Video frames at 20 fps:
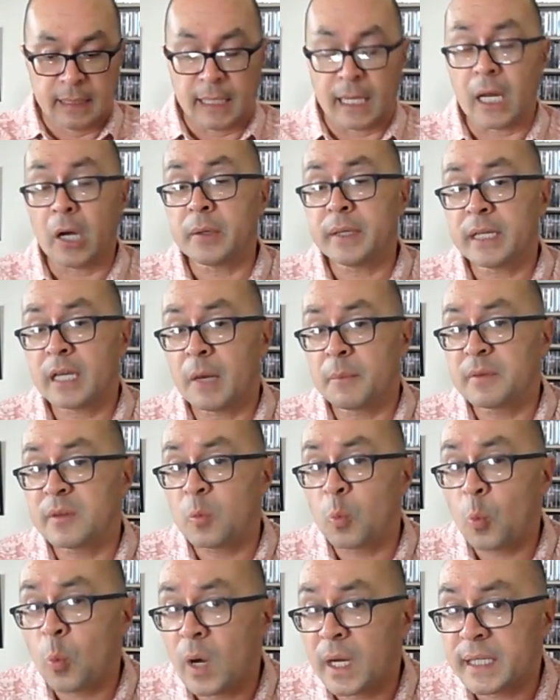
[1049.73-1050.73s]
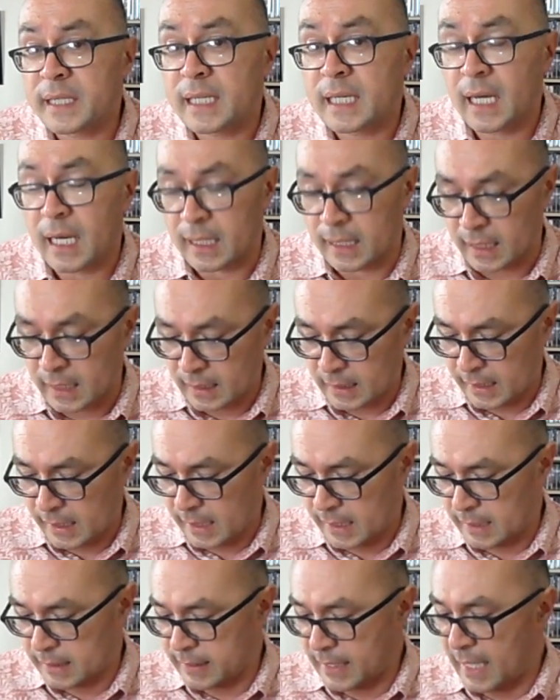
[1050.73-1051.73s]
It only comes in one colour,
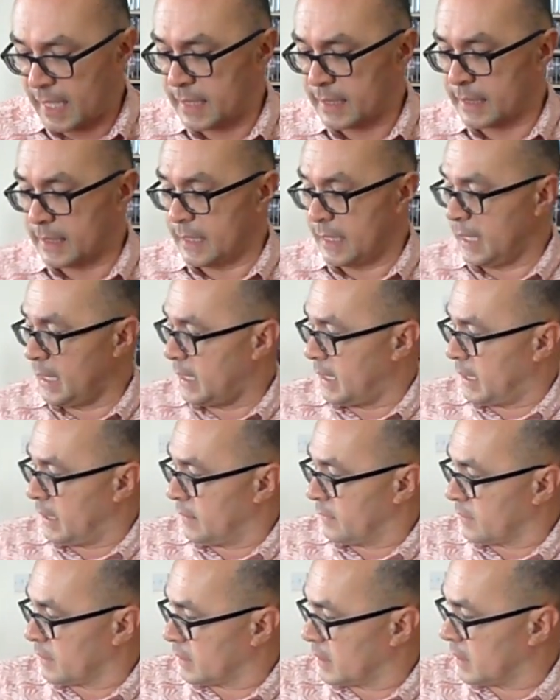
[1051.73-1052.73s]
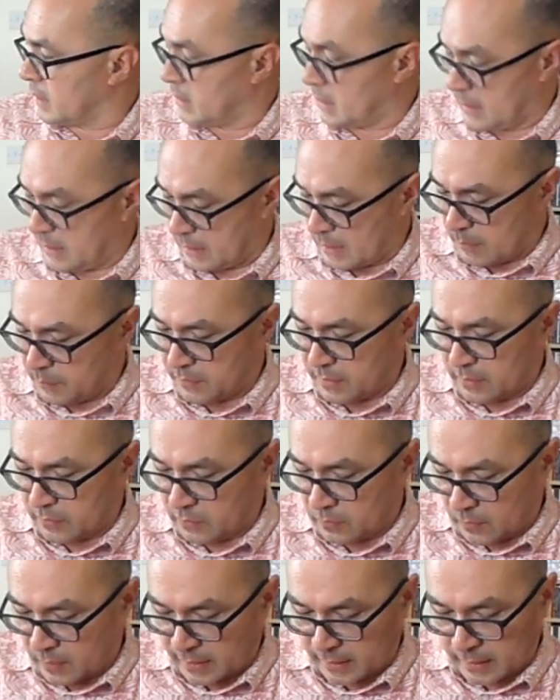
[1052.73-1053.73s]
and that is like a. It comes in sort of